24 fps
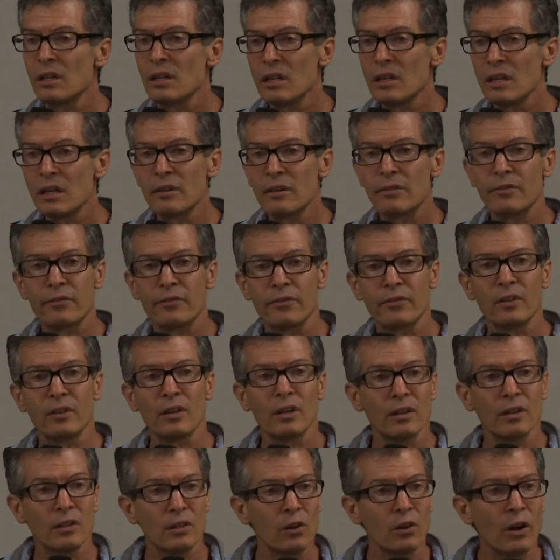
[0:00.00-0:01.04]
if
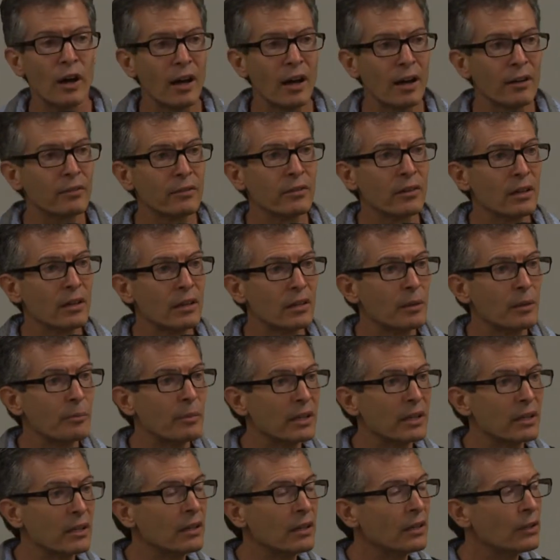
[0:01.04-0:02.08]
you have the
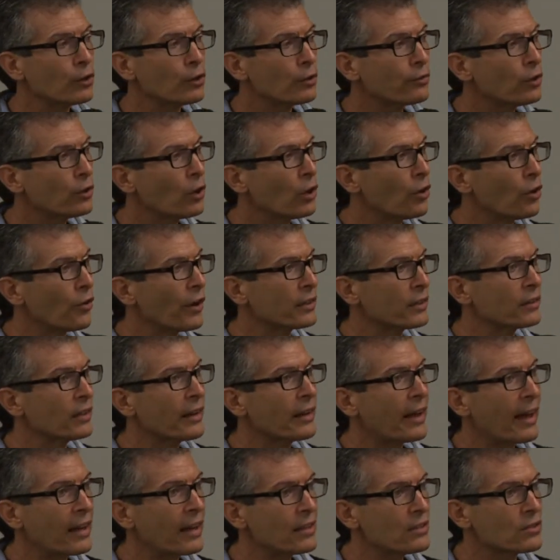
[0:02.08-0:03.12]
beginning of colorectal
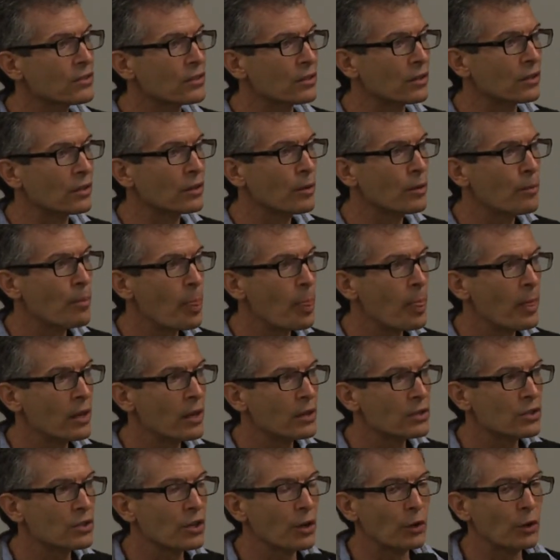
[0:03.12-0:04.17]
cancer.
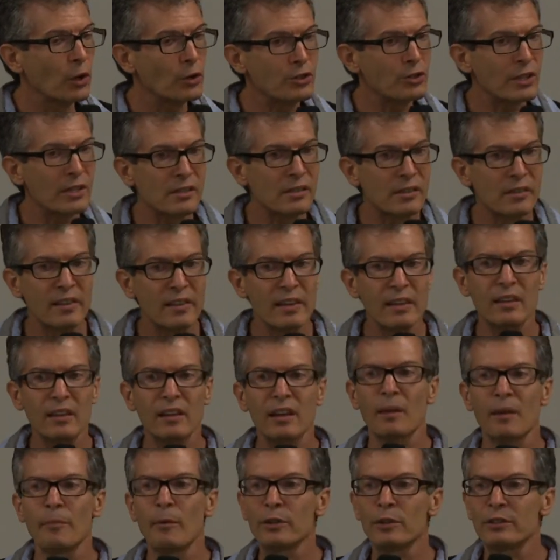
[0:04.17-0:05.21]
So you're not just
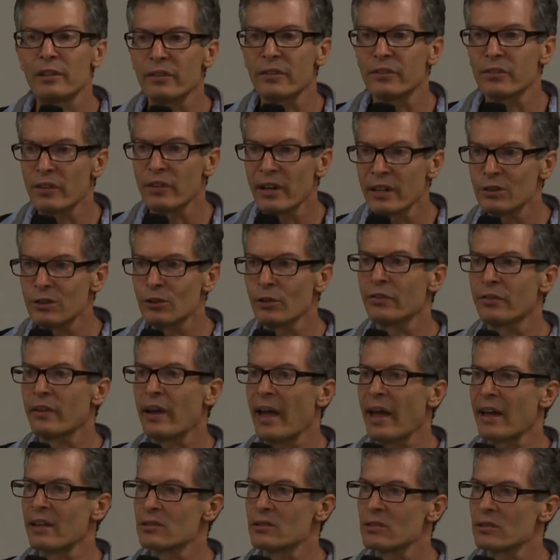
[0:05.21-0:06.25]
thinking about the threat of
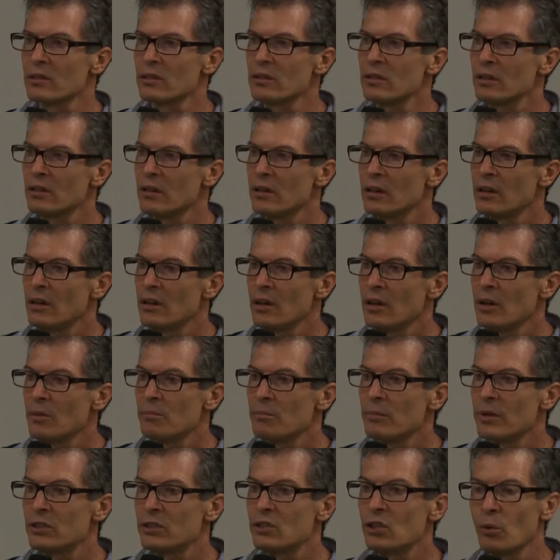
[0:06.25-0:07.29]
cancer,
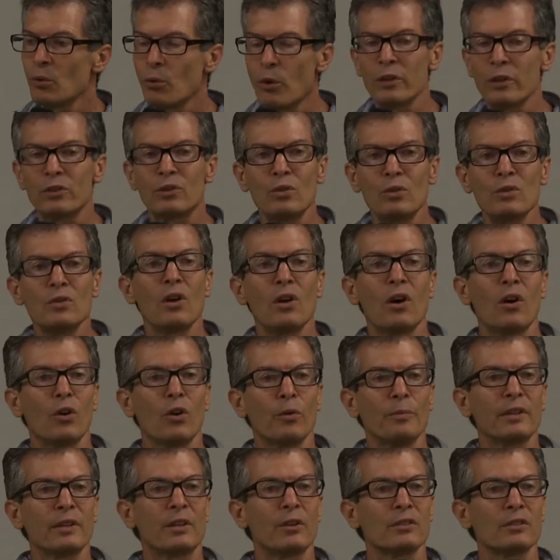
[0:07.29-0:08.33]
but you want to know,
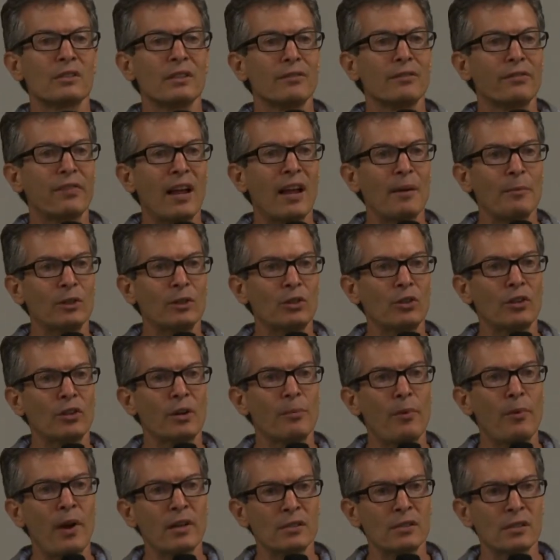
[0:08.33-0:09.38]
because inflammatory
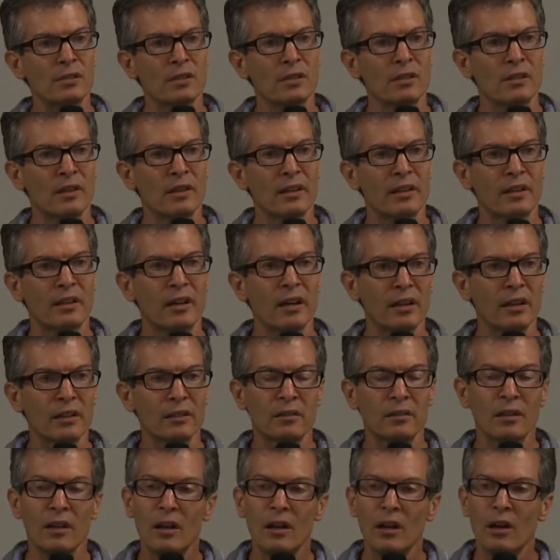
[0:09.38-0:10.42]
processes in the
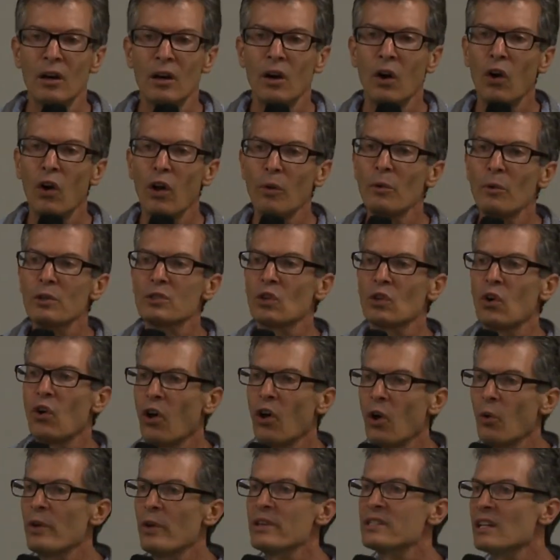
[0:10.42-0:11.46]
gut almost
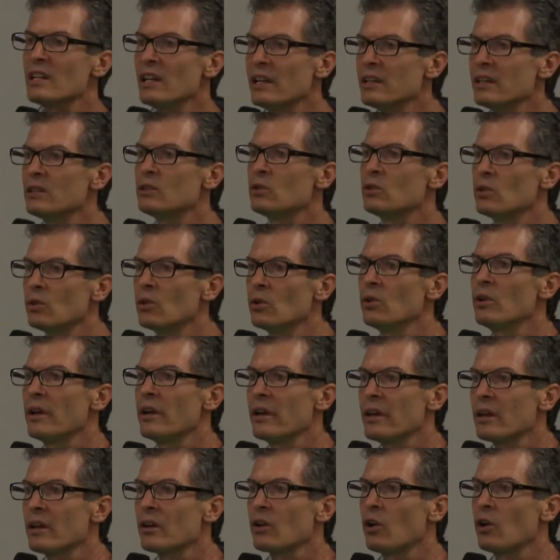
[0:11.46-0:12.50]
always lead to
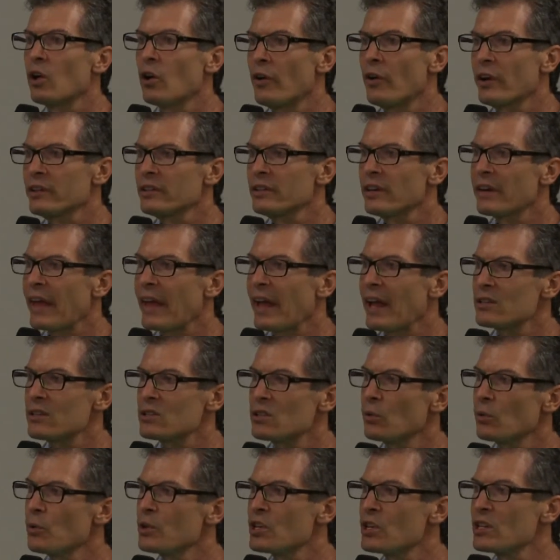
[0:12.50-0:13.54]
colorectal
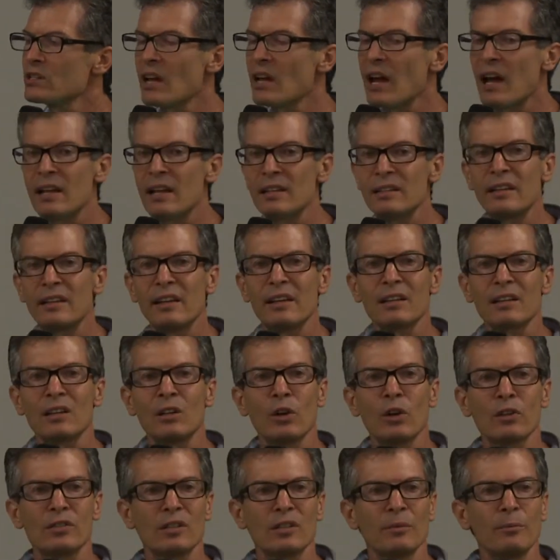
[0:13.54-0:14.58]
cancer, which is
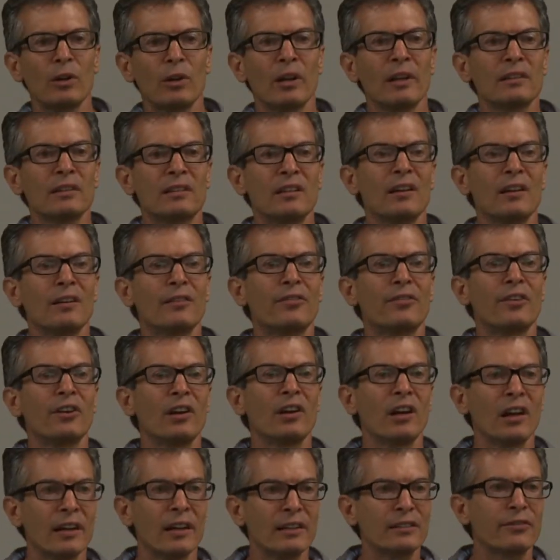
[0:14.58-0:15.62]
undiagnosable until a
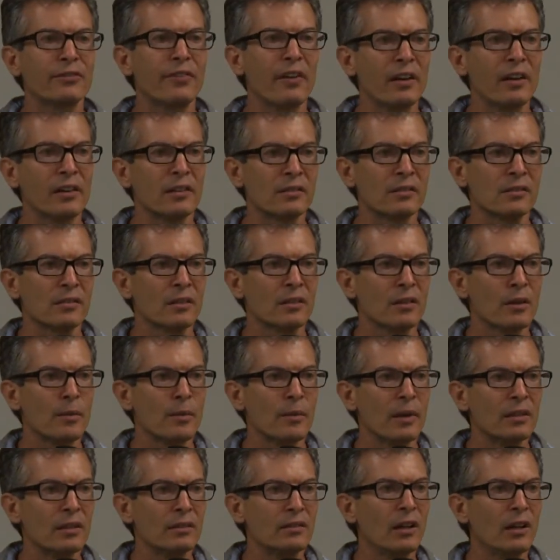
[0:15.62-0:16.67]
very late phase,
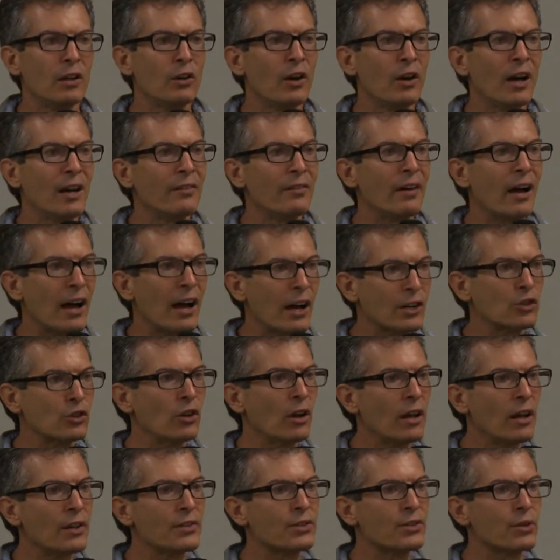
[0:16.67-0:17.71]
until you have
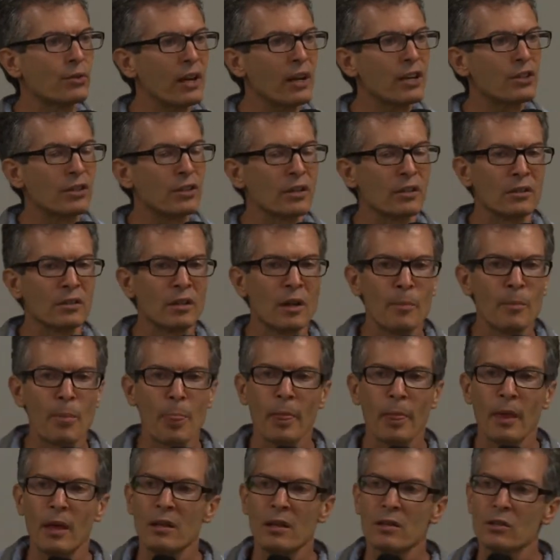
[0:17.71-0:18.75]
actual ulceration.
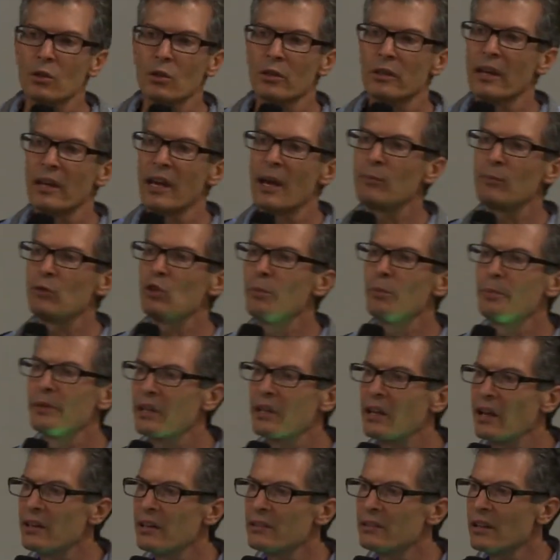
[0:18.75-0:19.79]
So the
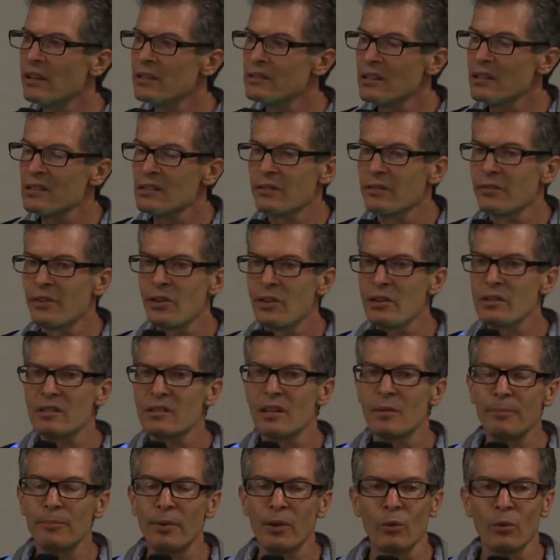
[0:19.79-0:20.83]
M2PK test is a very
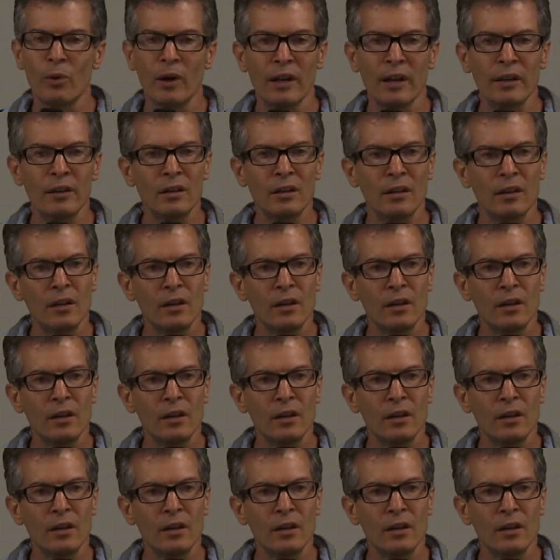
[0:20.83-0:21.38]
simple one.